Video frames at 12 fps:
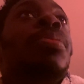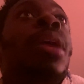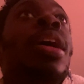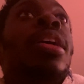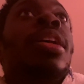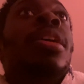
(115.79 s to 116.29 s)

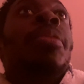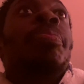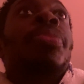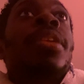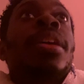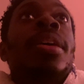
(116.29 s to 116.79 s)
manga
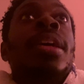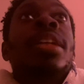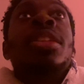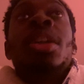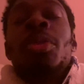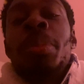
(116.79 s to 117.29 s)

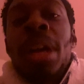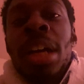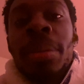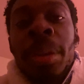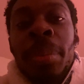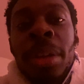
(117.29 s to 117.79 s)
because they
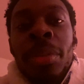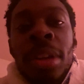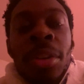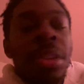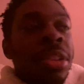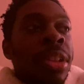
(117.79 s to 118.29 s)
remind me of me when
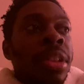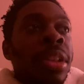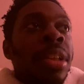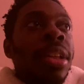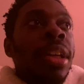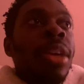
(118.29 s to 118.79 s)
I was
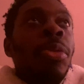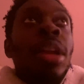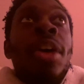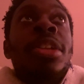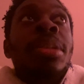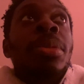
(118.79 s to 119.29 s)
younger, when
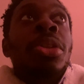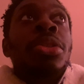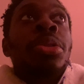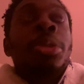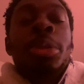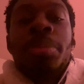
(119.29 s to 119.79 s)
I was in middle
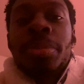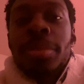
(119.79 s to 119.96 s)
school,